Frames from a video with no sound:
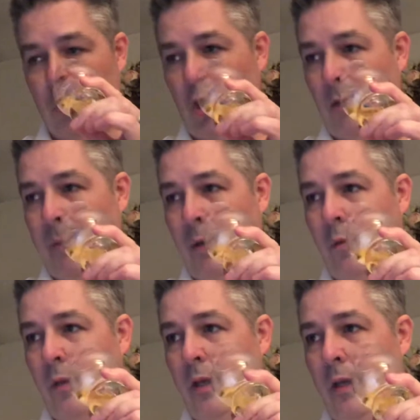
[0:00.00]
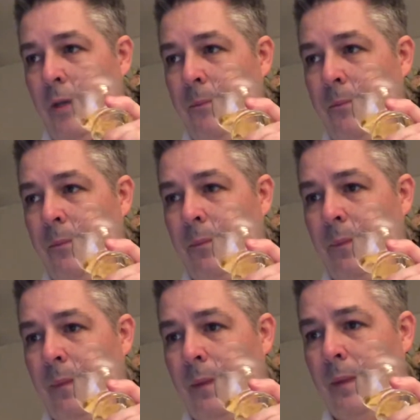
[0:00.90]
not about the
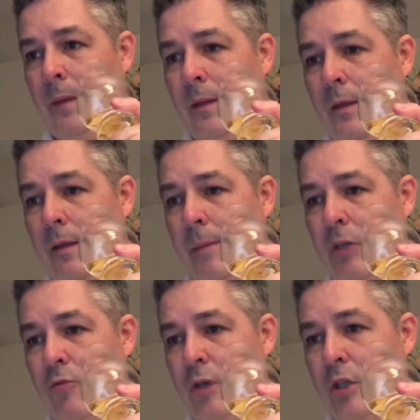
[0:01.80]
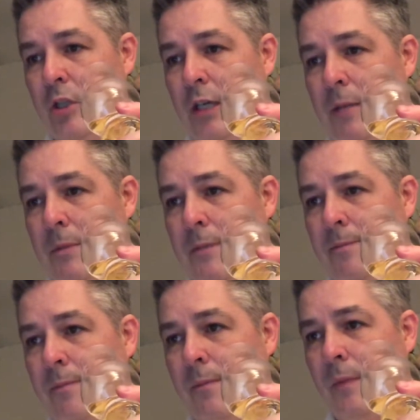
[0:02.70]
maturation types.
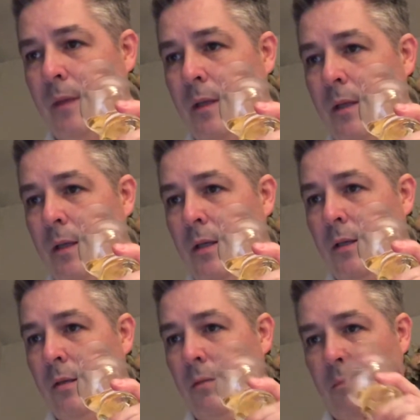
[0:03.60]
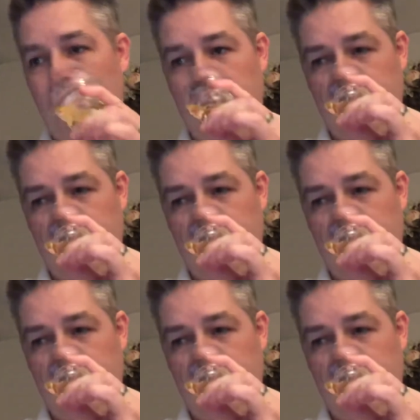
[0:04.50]
But